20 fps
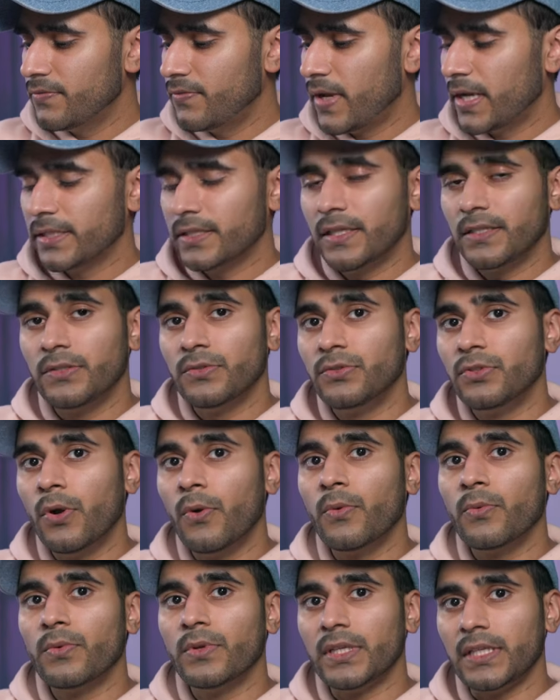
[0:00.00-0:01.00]
the fact that you
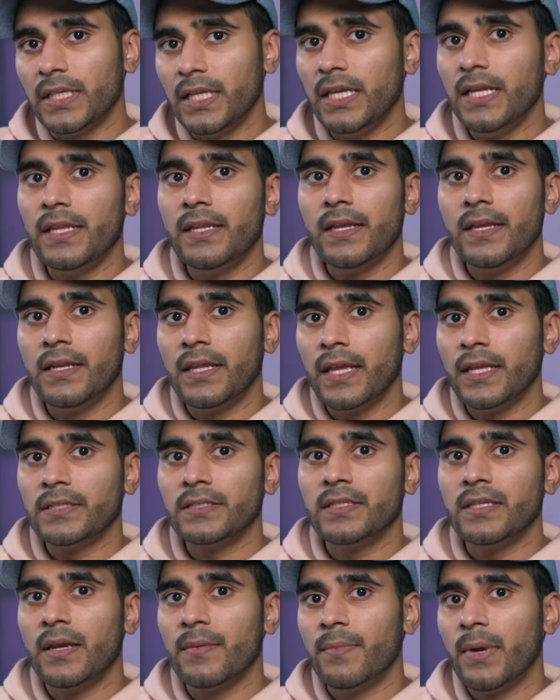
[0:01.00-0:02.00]
don't need an
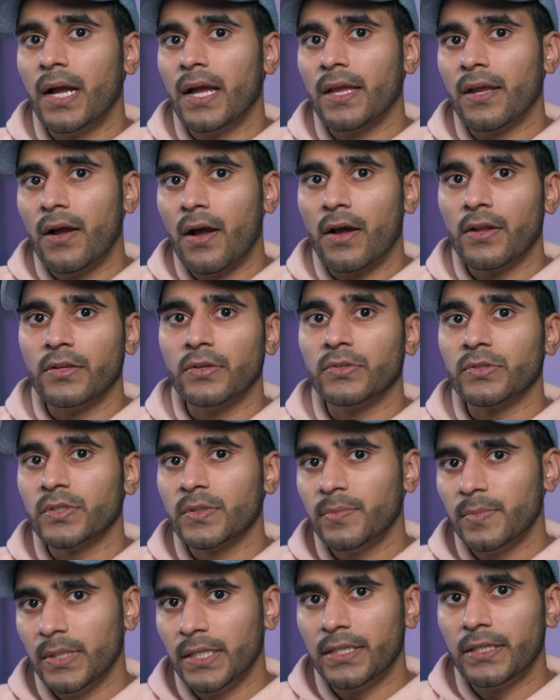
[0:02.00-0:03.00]
HDMI audio
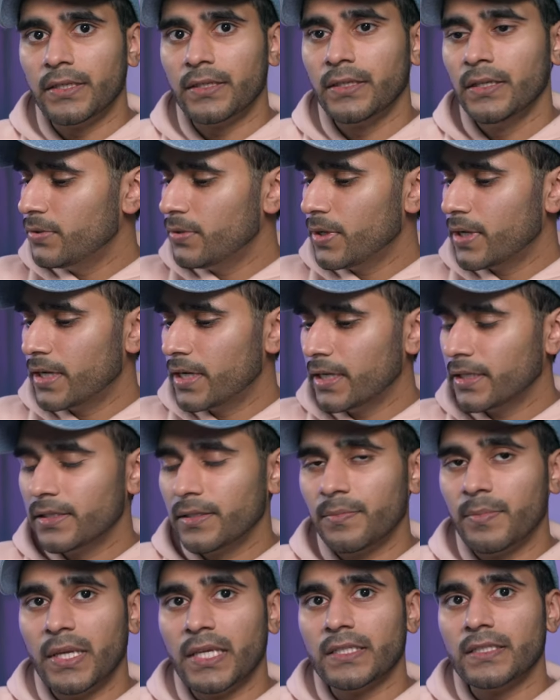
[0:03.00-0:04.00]
splitter to connect
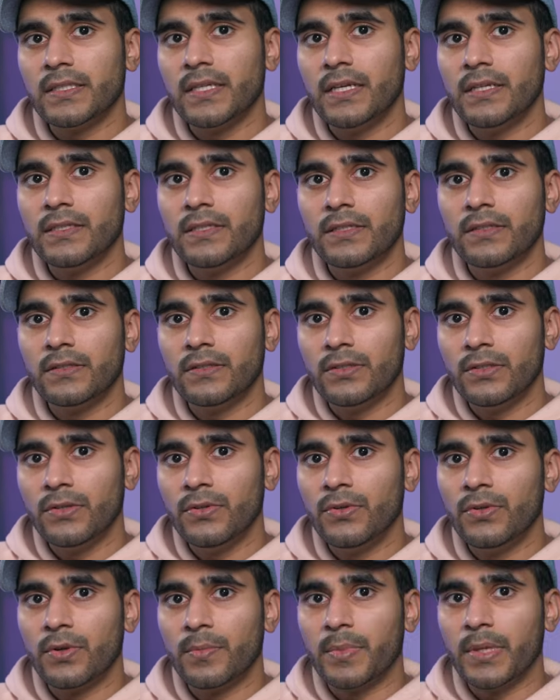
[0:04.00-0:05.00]
the base station to
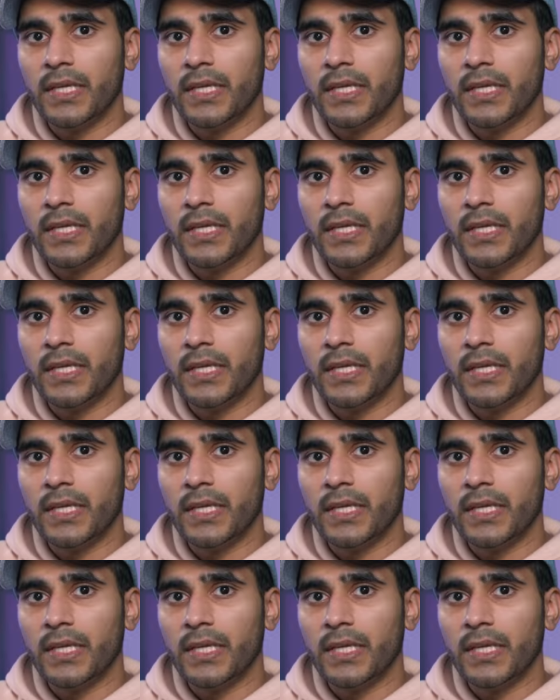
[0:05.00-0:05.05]
your